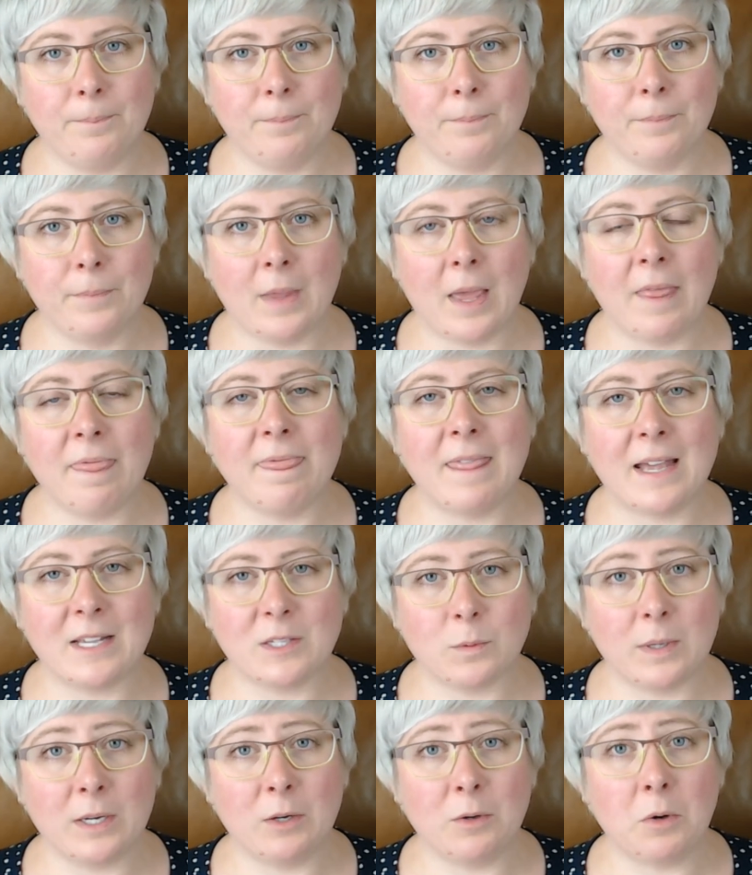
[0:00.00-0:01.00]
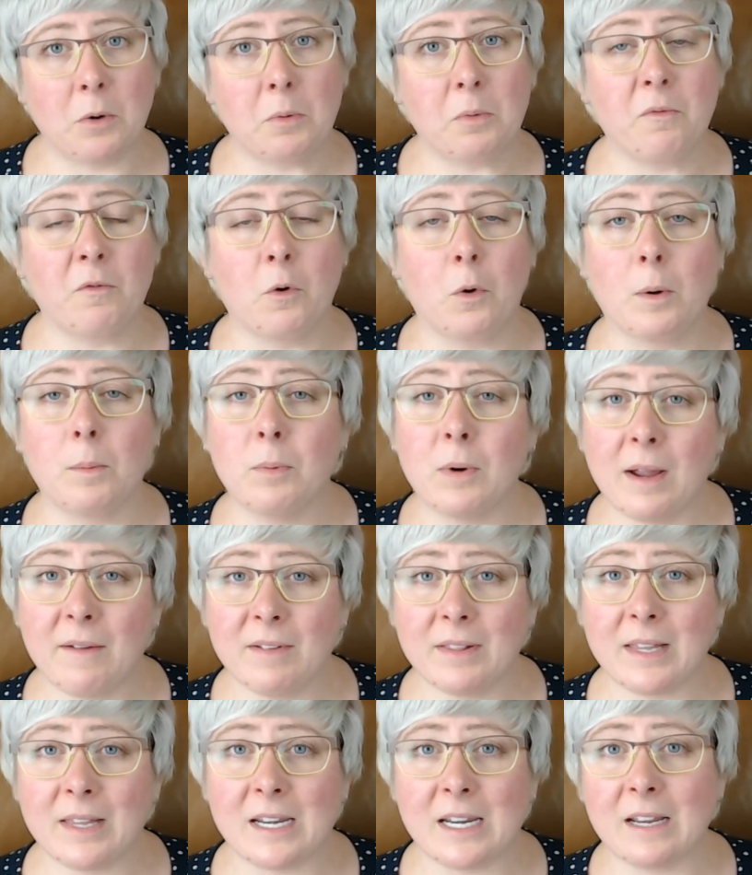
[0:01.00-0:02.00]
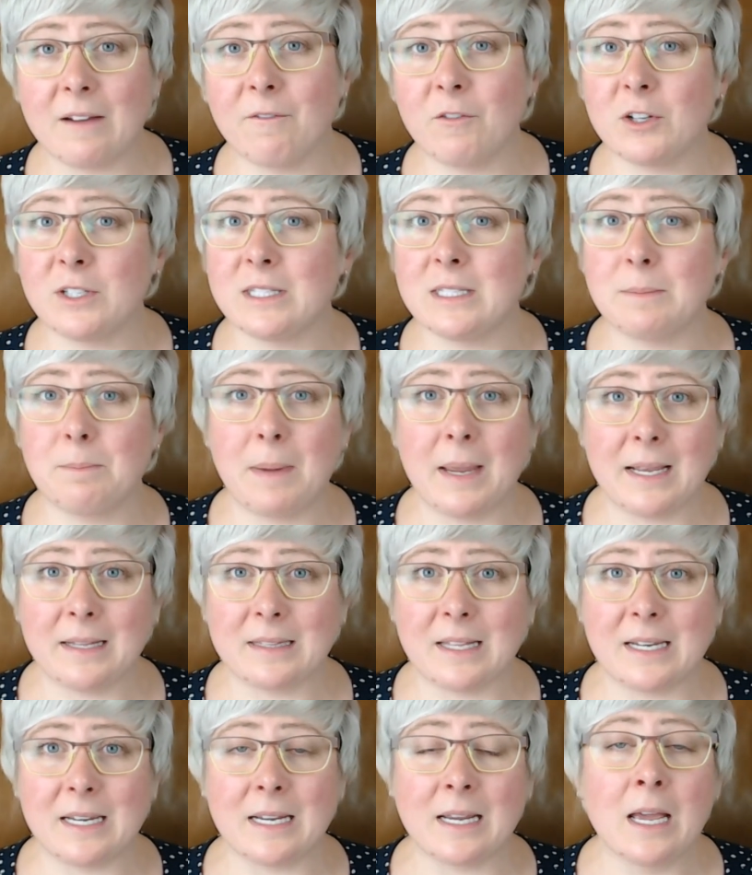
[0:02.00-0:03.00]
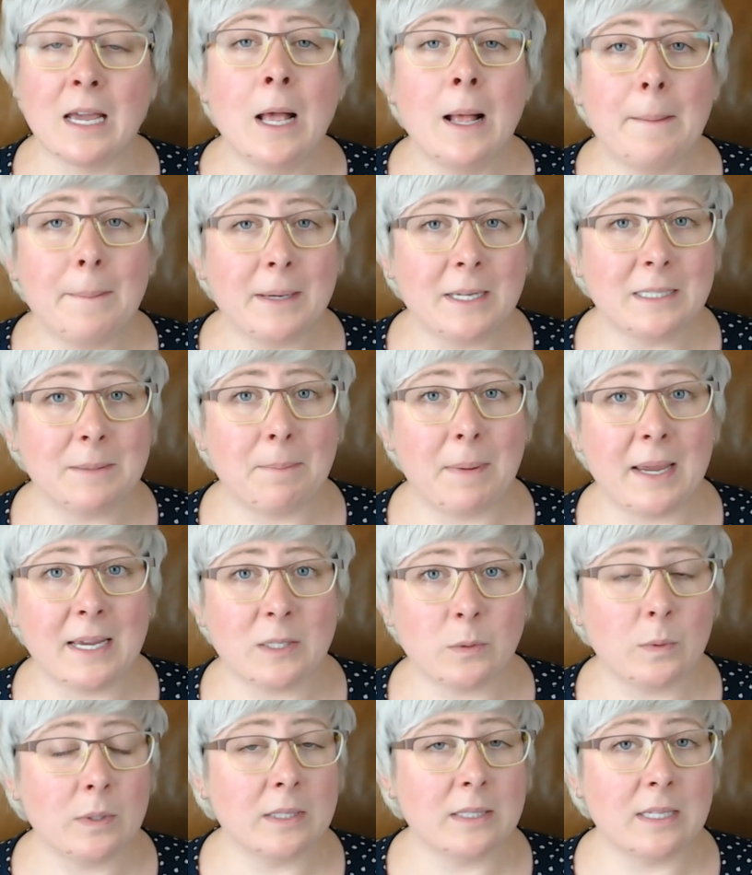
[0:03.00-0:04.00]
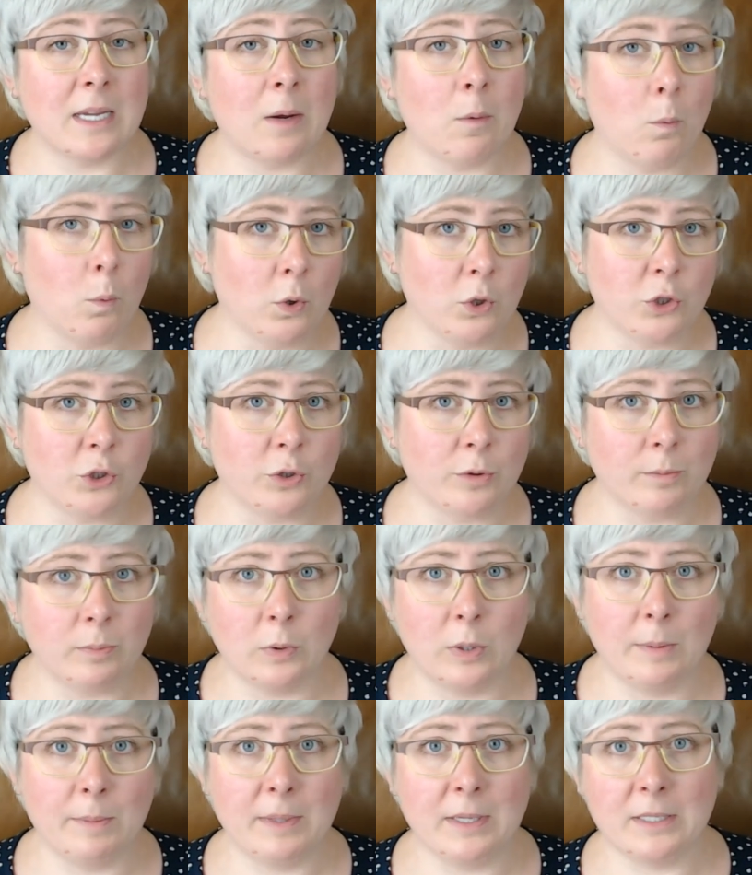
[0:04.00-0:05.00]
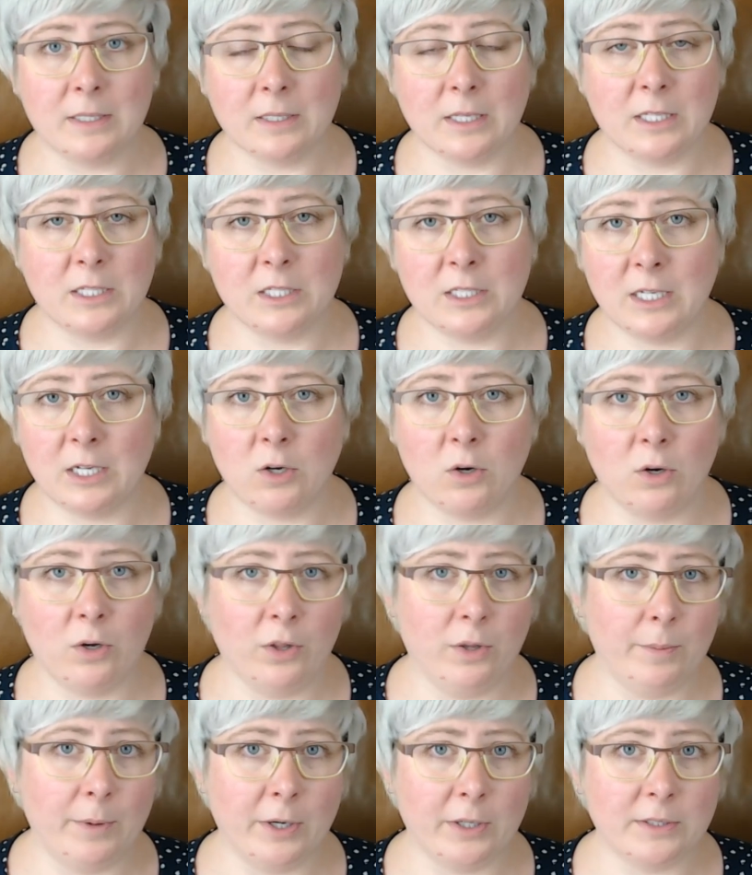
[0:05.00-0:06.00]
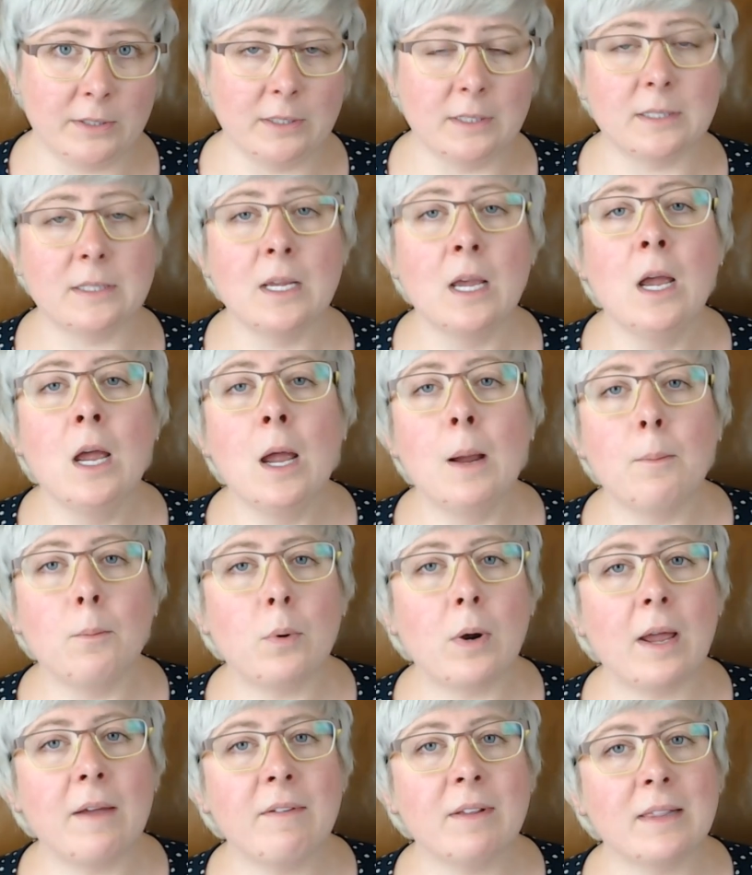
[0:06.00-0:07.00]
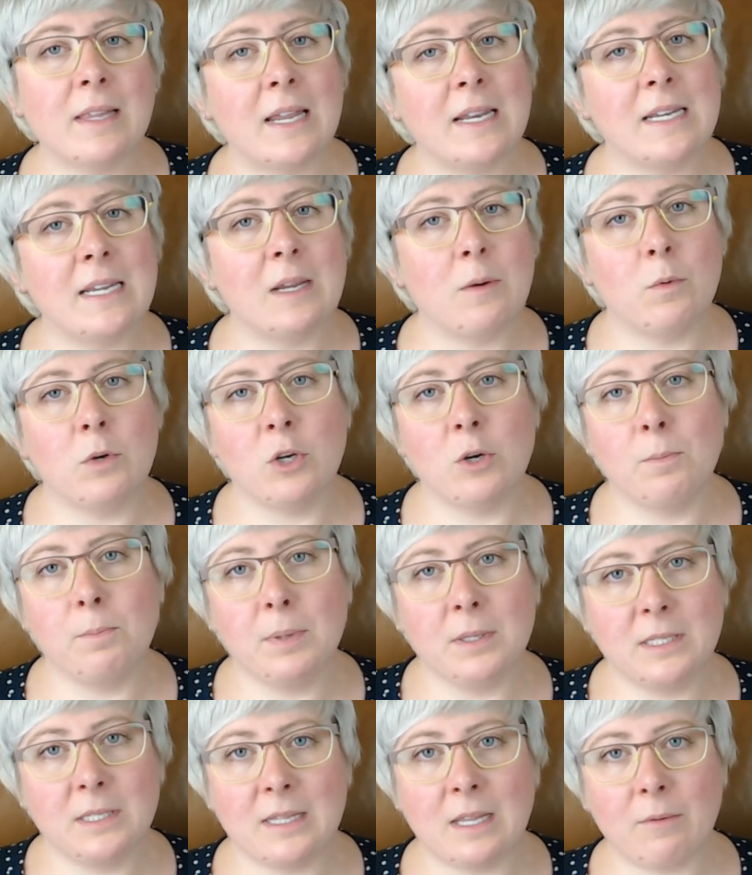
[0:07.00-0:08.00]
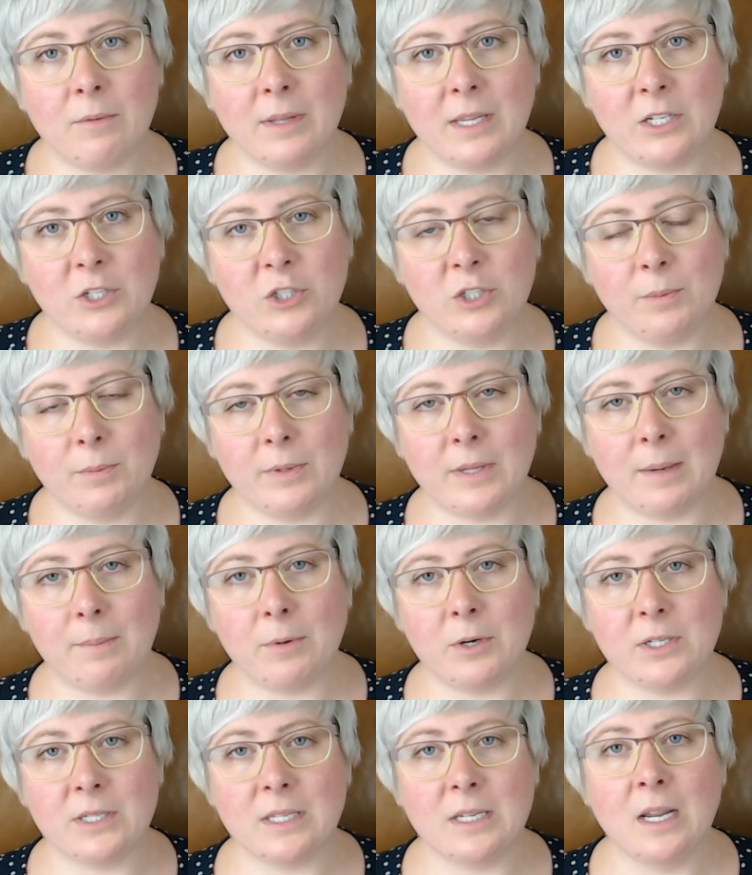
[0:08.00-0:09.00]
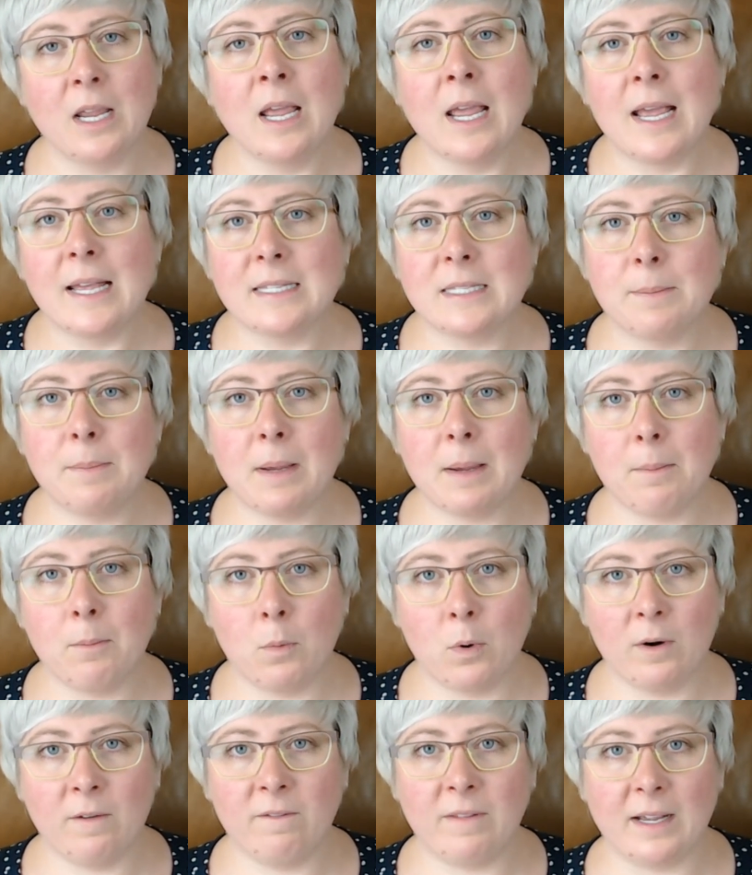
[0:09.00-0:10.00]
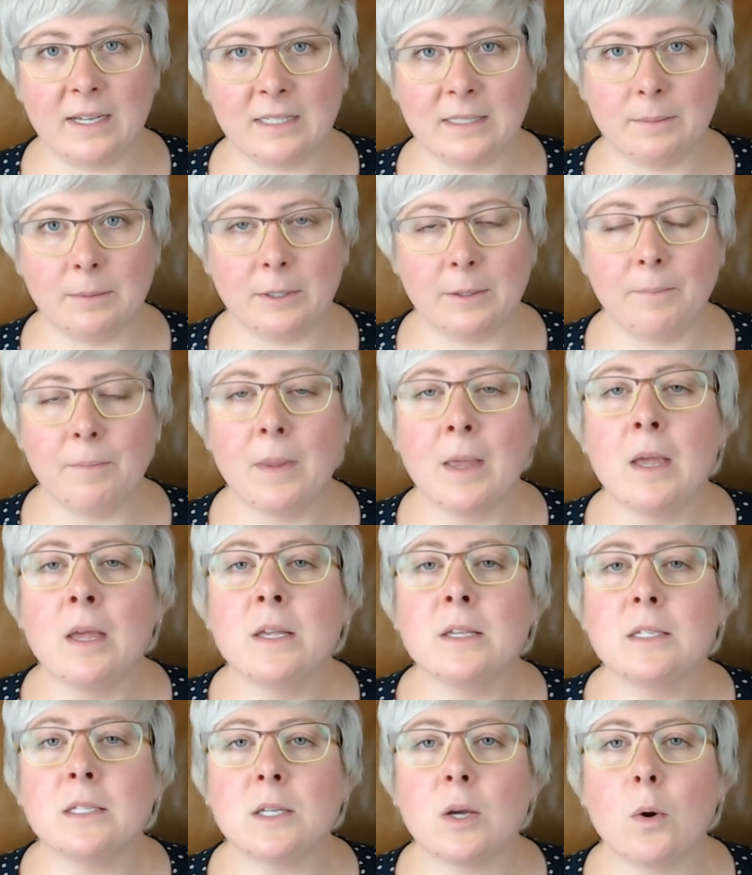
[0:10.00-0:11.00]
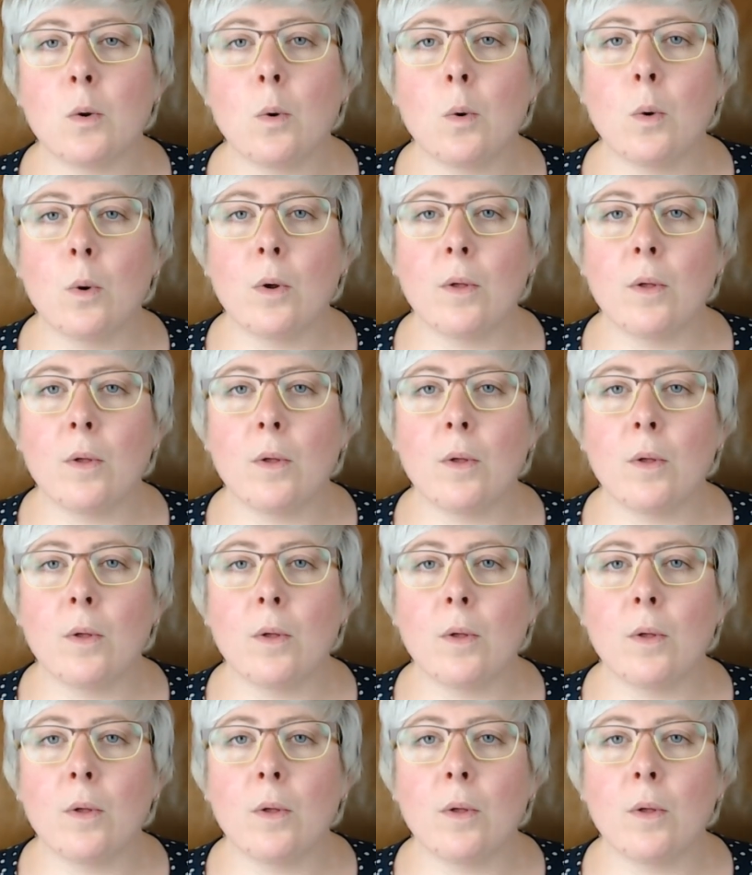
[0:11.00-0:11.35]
and that's why you go for private lending versus bank lending because banks will say, what's your employment? Let's tick all the boxes. Private lending, when you're building that relationship with that person, it's a bit more flexible. So